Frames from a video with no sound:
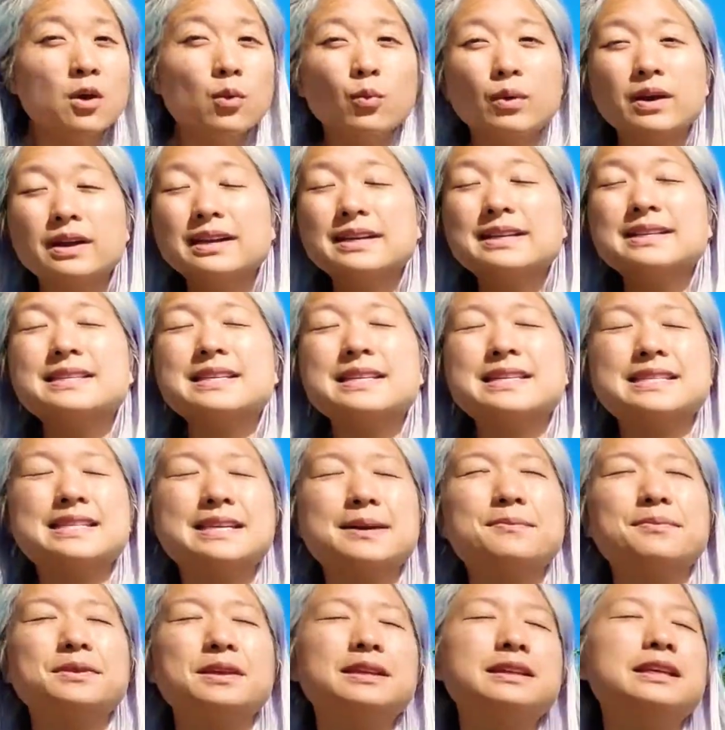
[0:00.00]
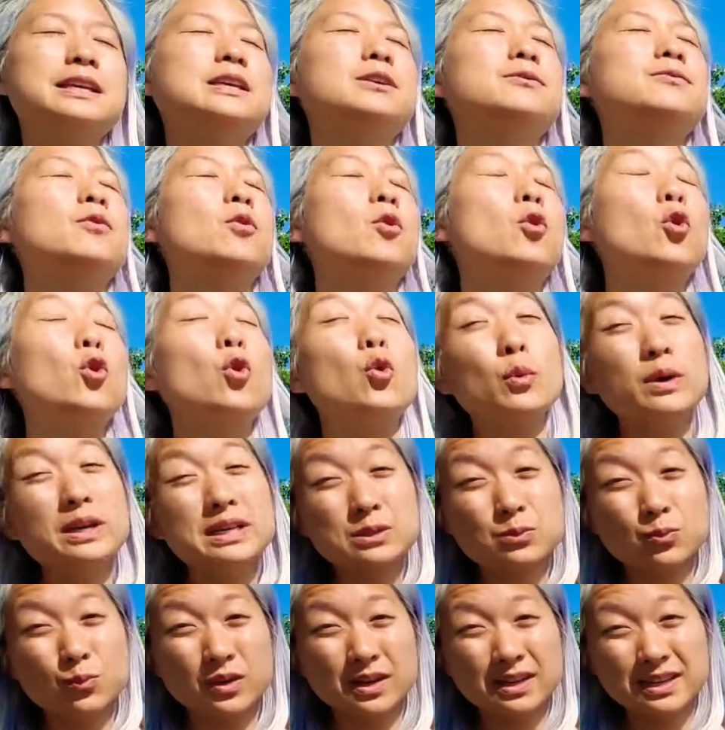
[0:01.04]
What is something that you've
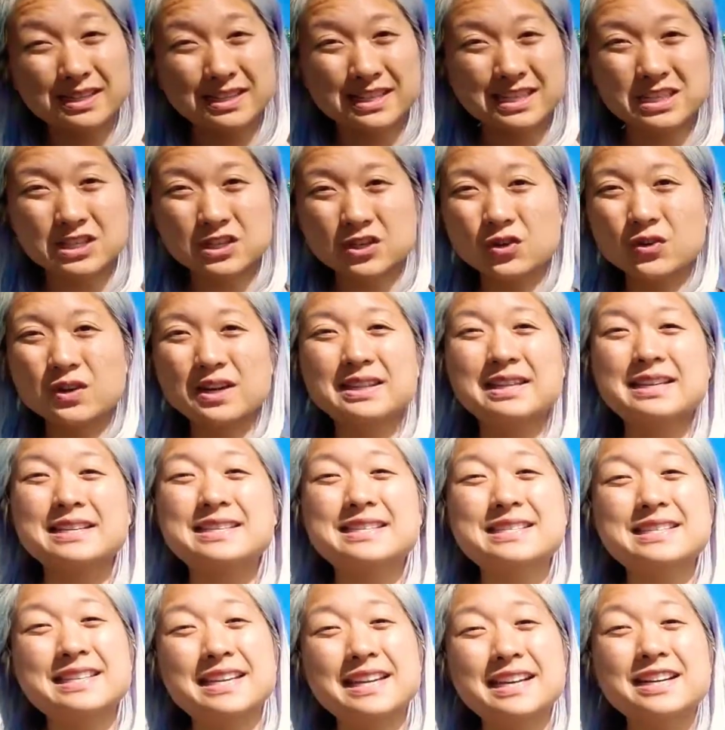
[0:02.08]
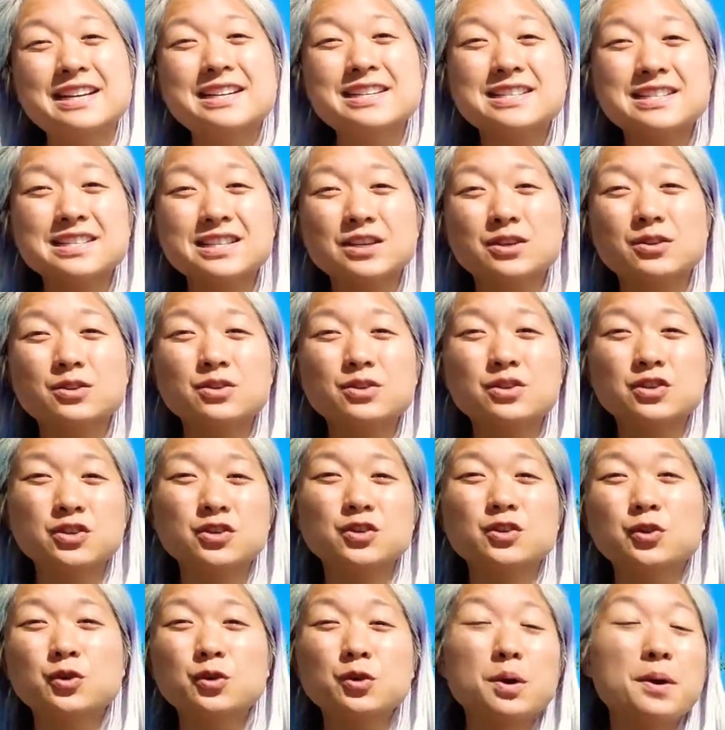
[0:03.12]
always wanted to do and that scares you
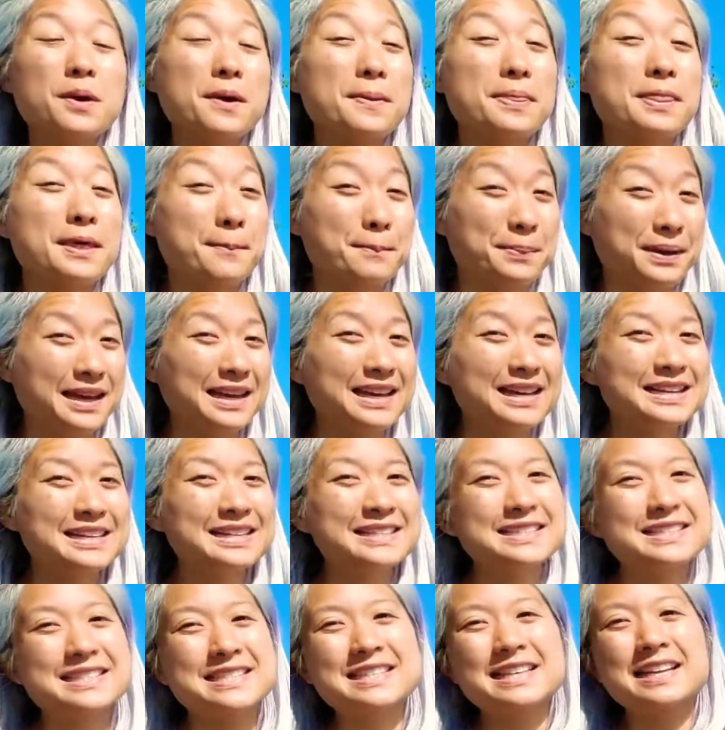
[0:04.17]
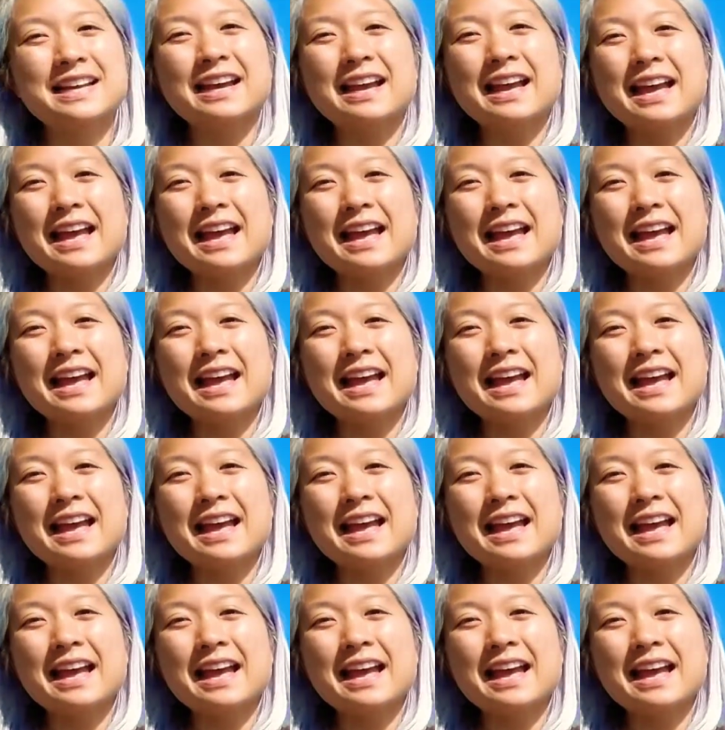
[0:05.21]
to the pits?